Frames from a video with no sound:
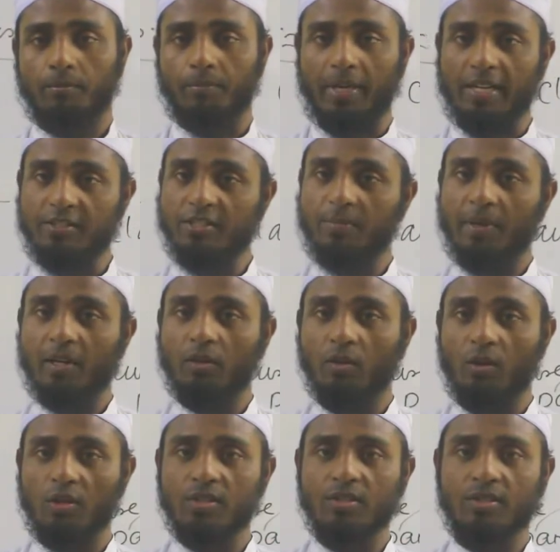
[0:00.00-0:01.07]
Principal
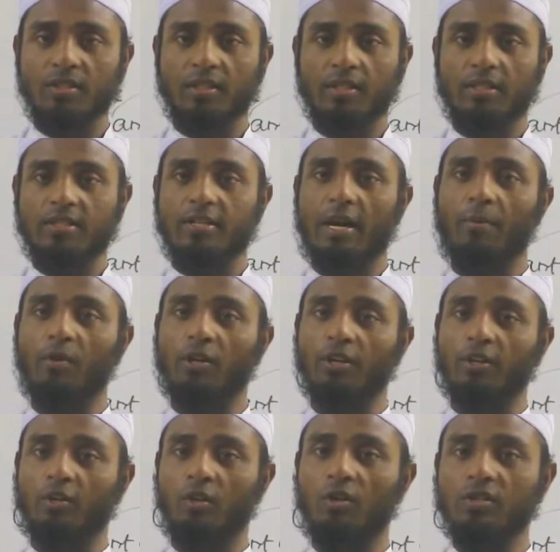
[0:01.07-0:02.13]
clause,
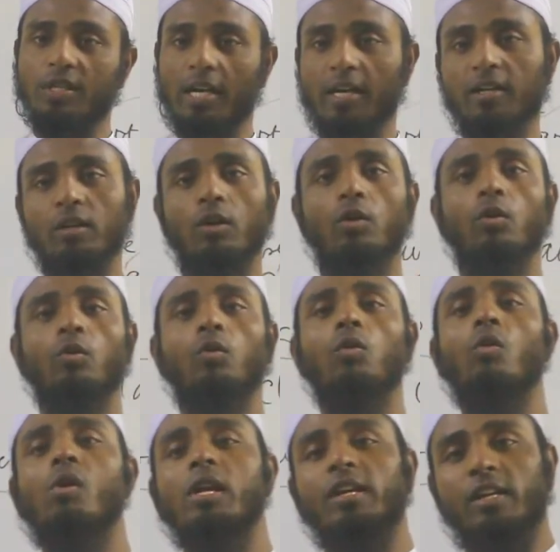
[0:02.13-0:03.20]
subordinate clause, and
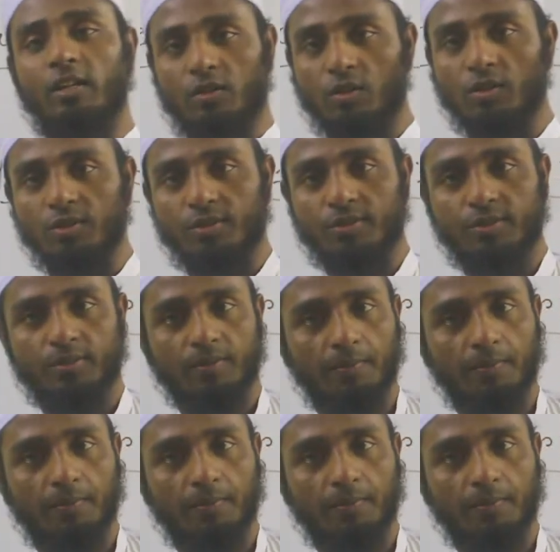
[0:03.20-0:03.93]
coordinate clause.